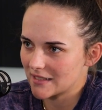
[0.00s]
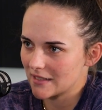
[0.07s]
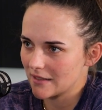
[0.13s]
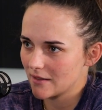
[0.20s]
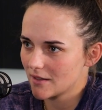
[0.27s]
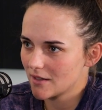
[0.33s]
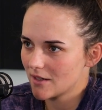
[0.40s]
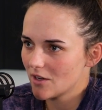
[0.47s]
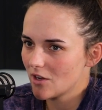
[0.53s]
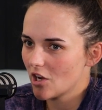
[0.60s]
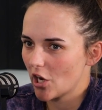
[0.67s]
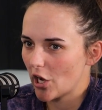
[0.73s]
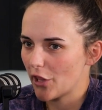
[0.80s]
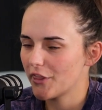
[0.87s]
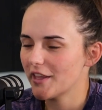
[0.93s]
And
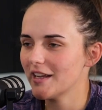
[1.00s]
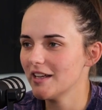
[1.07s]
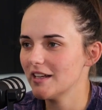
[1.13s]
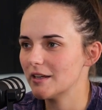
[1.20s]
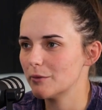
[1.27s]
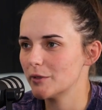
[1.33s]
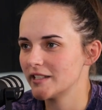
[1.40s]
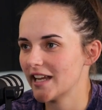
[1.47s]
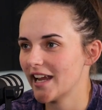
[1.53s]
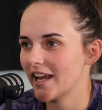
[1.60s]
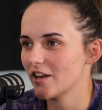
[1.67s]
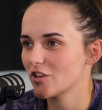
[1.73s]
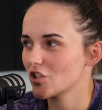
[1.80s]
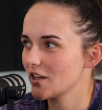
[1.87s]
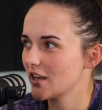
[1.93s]
I think it was
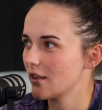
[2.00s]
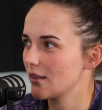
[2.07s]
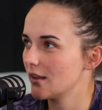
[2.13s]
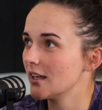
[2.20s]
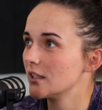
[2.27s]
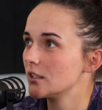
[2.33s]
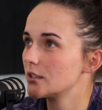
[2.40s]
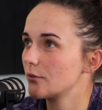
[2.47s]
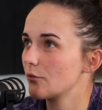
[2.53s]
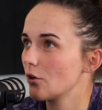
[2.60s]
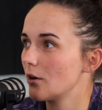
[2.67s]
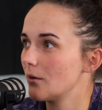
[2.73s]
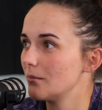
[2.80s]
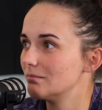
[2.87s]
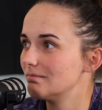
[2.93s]
actually things
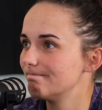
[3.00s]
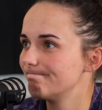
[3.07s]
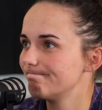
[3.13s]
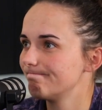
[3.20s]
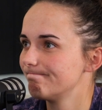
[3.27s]
from